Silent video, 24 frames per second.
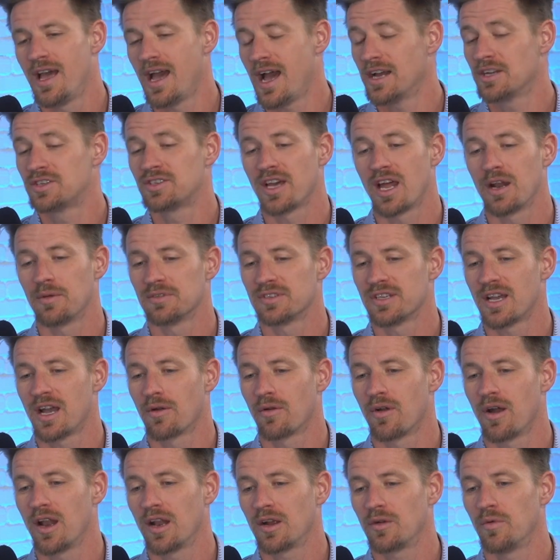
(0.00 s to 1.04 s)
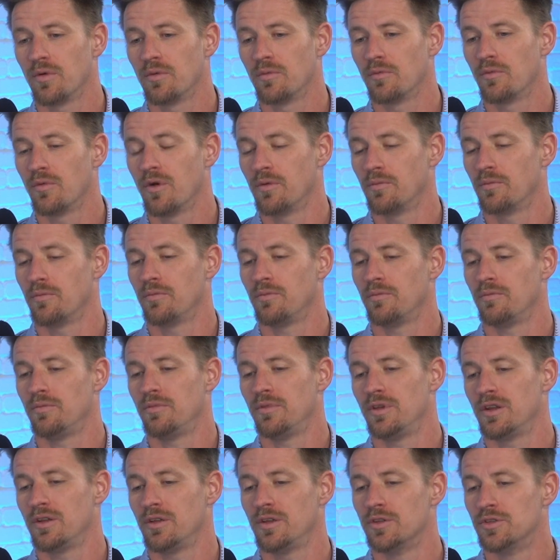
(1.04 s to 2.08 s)
I just thought it was ironic when
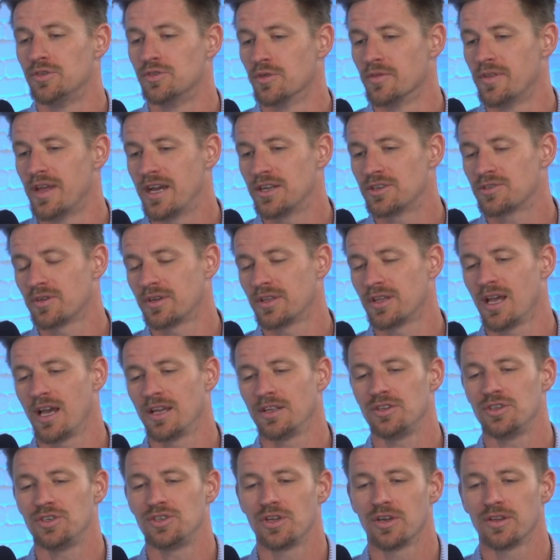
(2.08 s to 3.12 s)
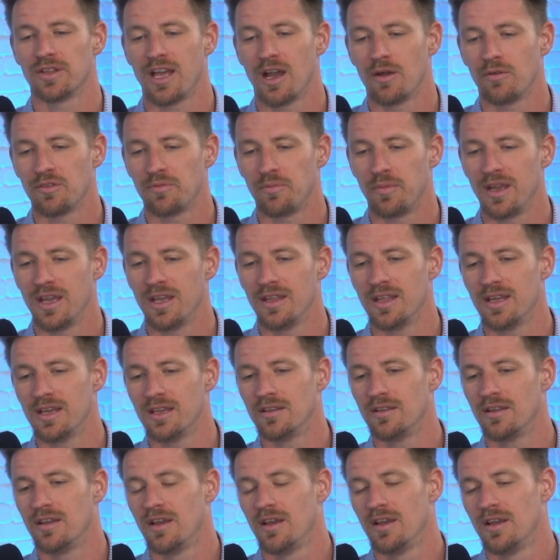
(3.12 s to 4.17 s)
you drew that trend line, you shared that with me, and
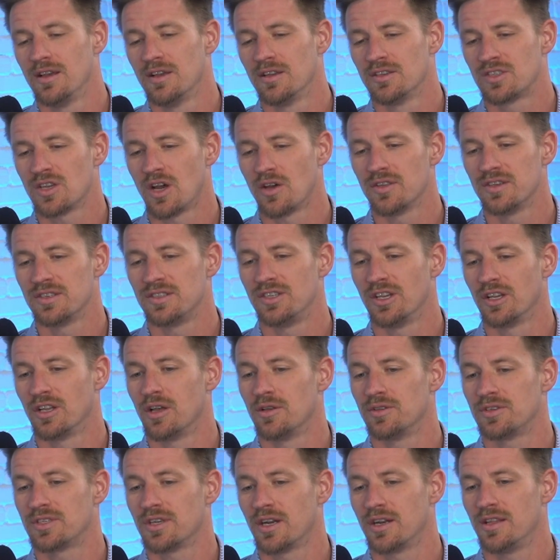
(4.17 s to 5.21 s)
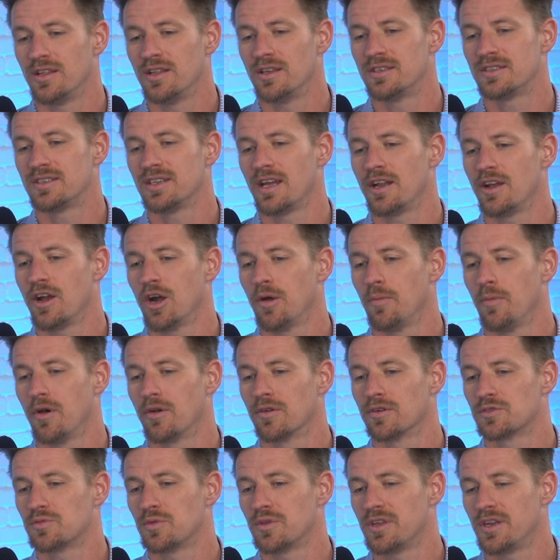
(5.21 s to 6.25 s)
then saw the Zillow study that said
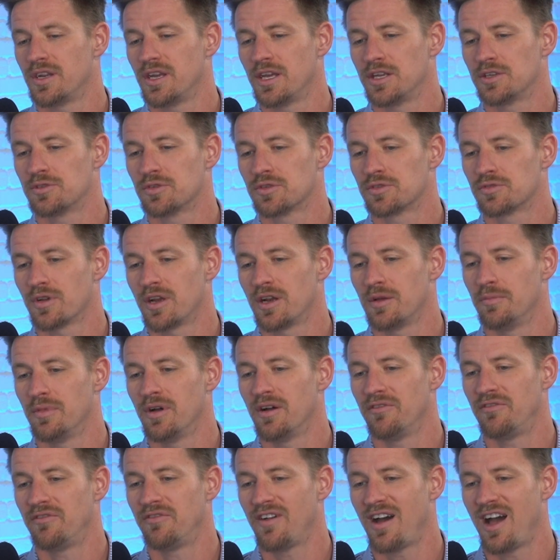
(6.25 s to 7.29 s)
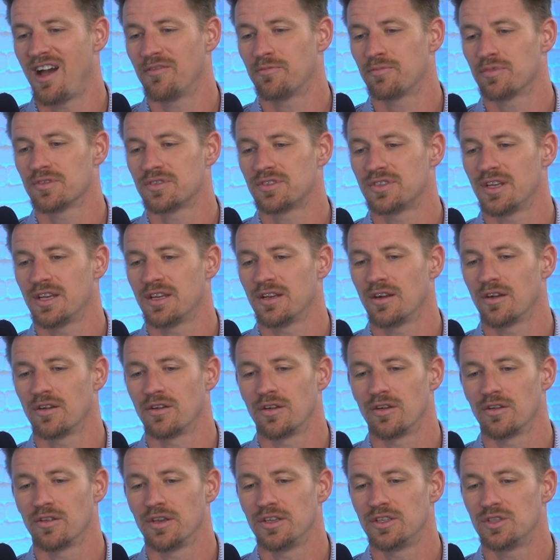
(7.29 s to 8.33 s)
homeowners with an interest rate above 5% are
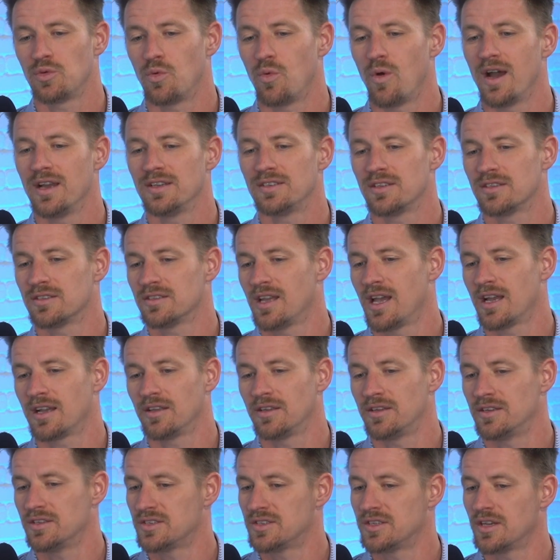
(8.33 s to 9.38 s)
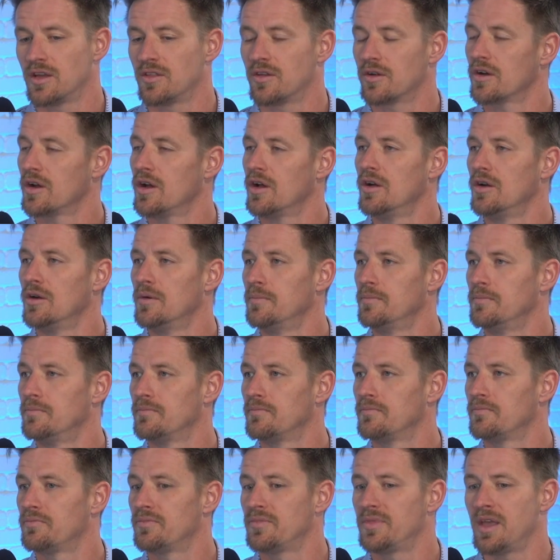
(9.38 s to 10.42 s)
nearly twice as likely to sell their home
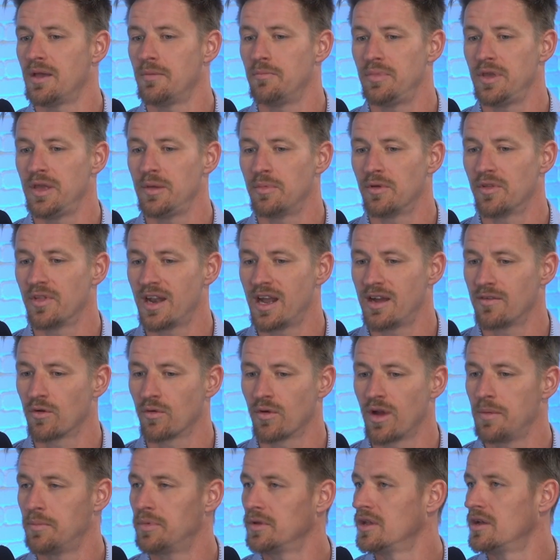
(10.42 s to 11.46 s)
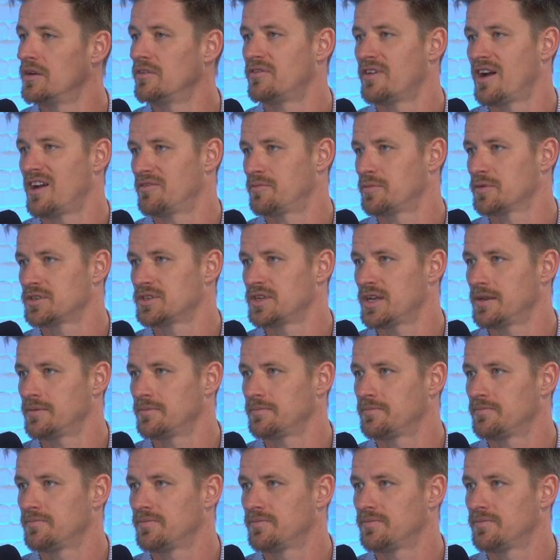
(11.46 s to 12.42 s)
than people that have a rate below 5%.